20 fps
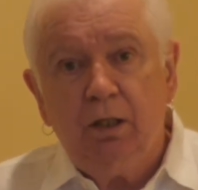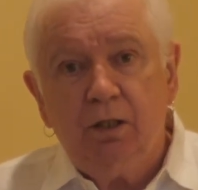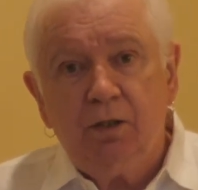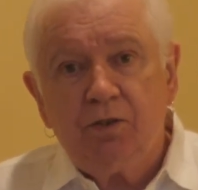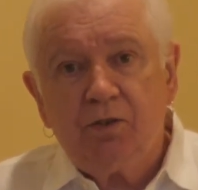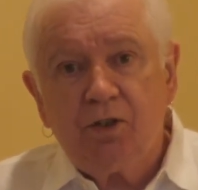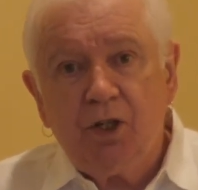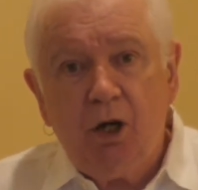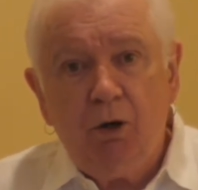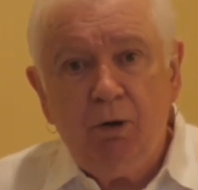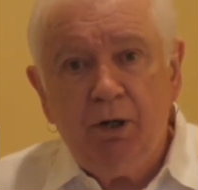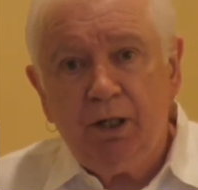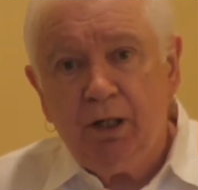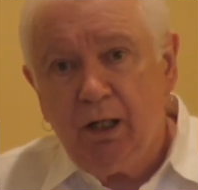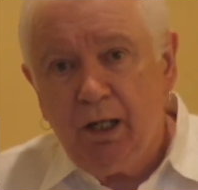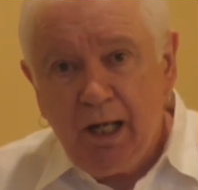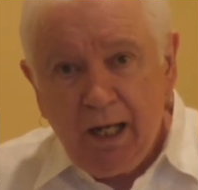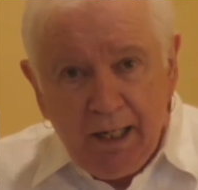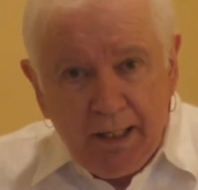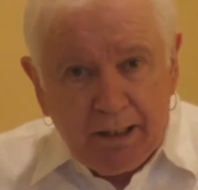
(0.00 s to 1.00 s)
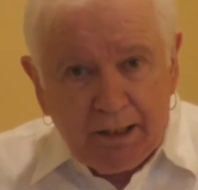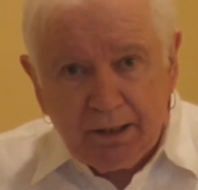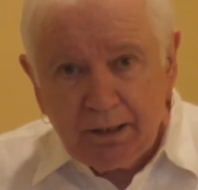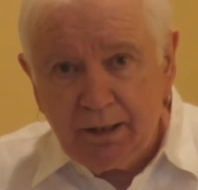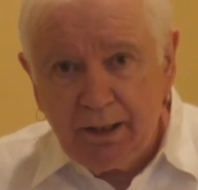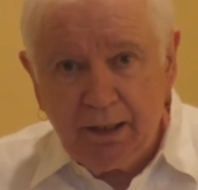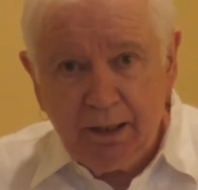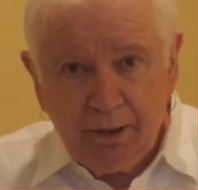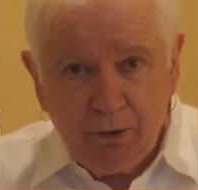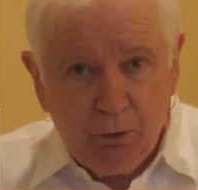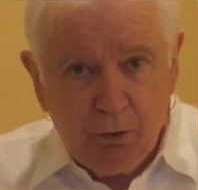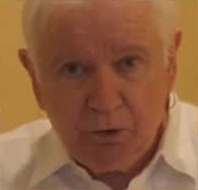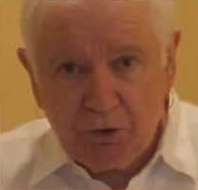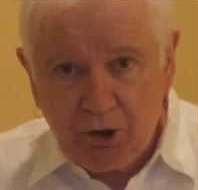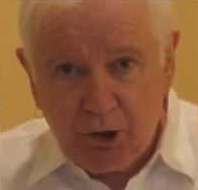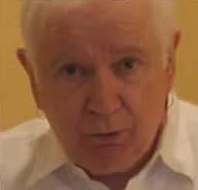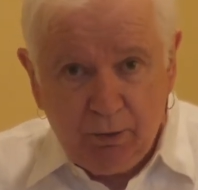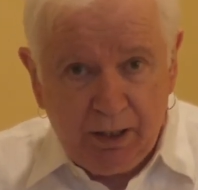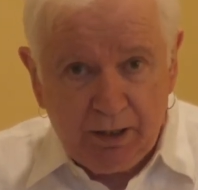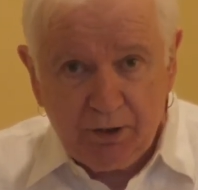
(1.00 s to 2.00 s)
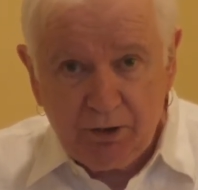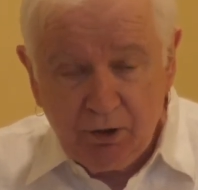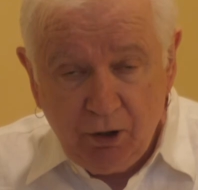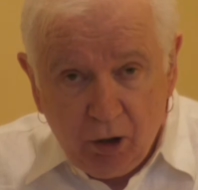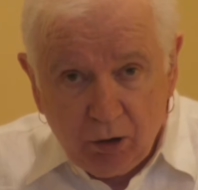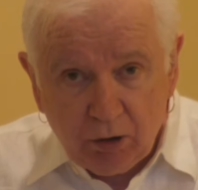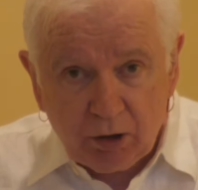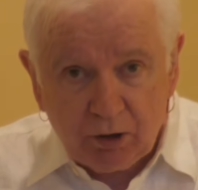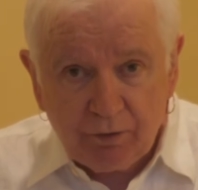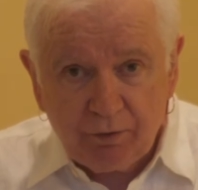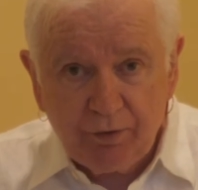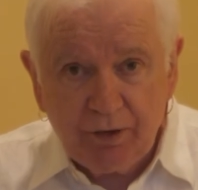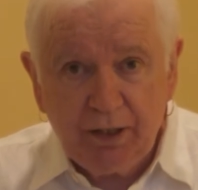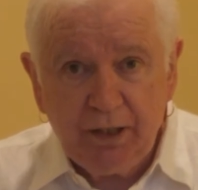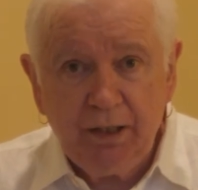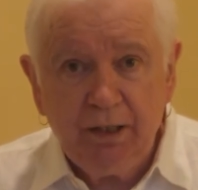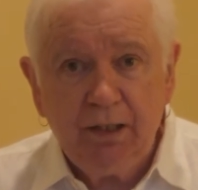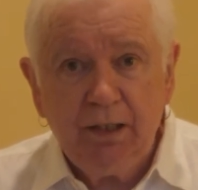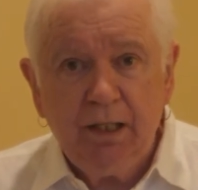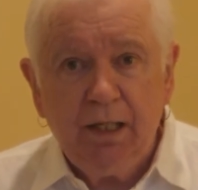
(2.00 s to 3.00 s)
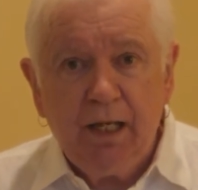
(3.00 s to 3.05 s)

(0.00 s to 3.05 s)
So unlike an autoethnography,